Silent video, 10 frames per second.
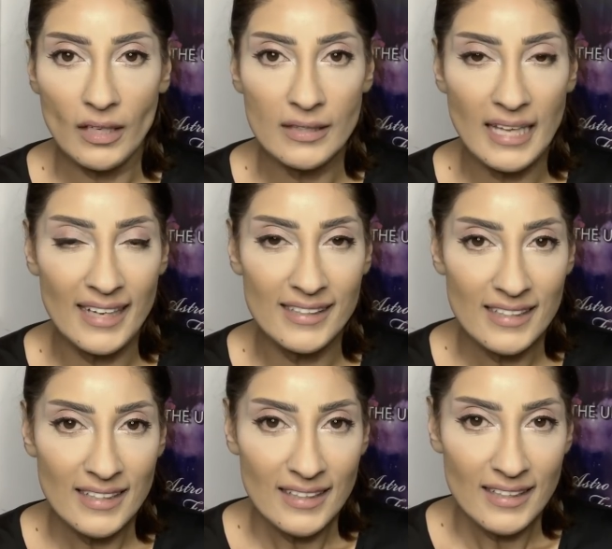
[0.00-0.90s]
that
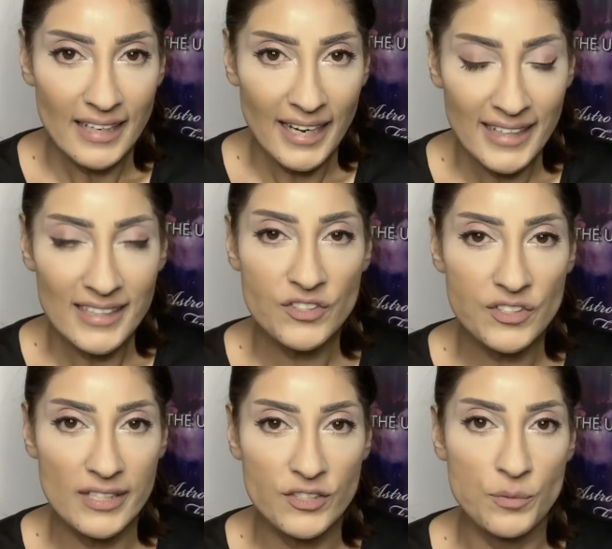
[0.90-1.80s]
it is
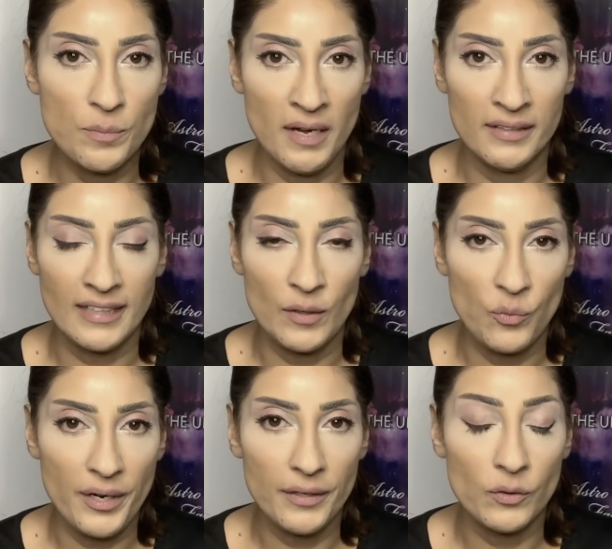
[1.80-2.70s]
this month that
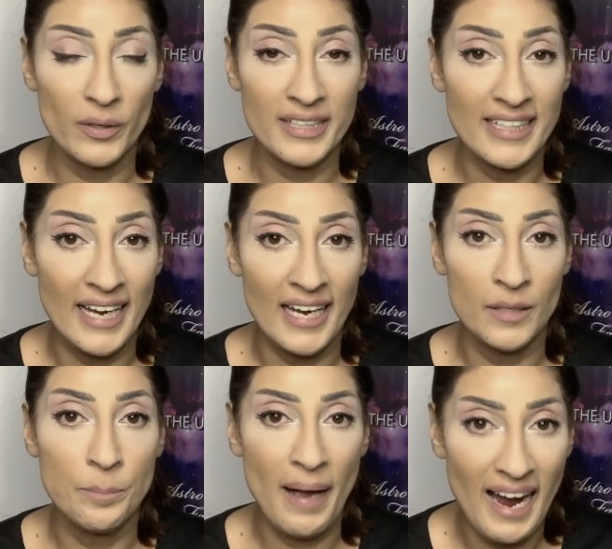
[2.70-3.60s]
we are going to
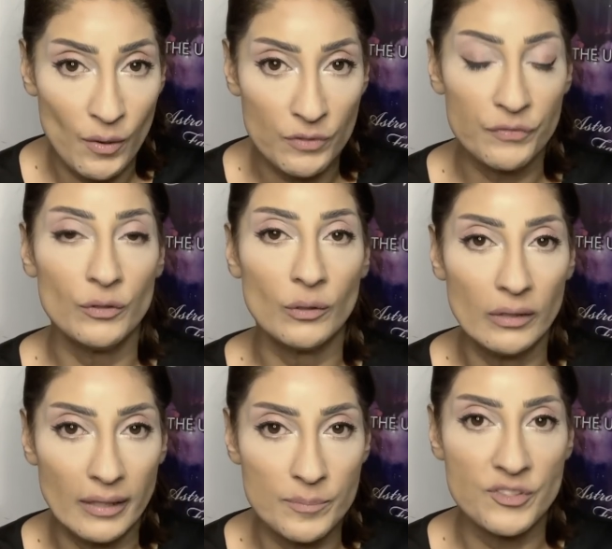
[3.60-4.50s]
gain powerful
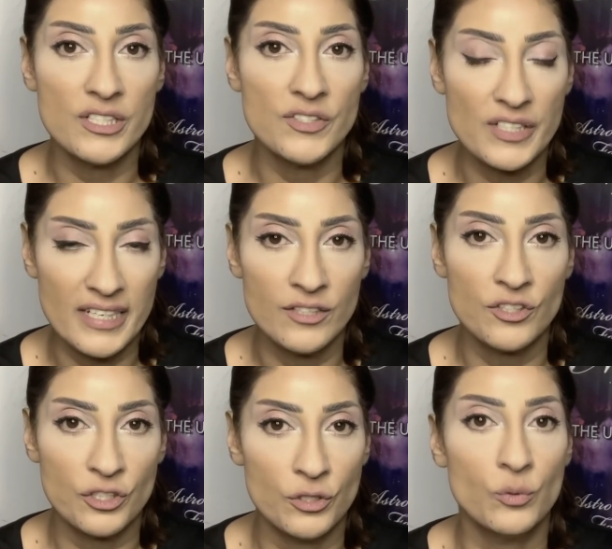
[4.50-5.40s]
glimpses
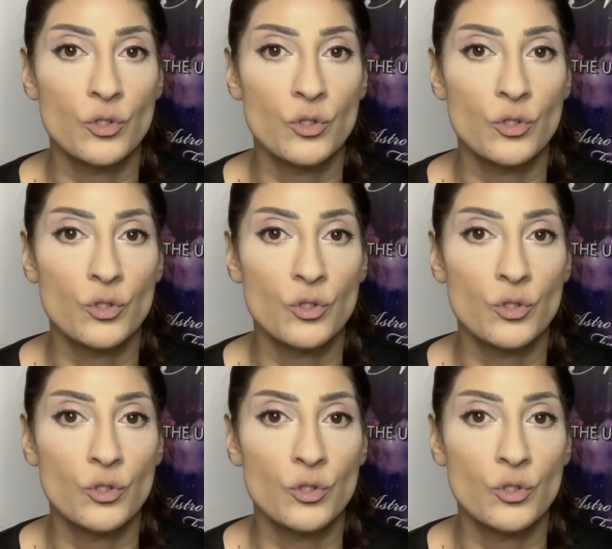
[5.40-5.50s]
into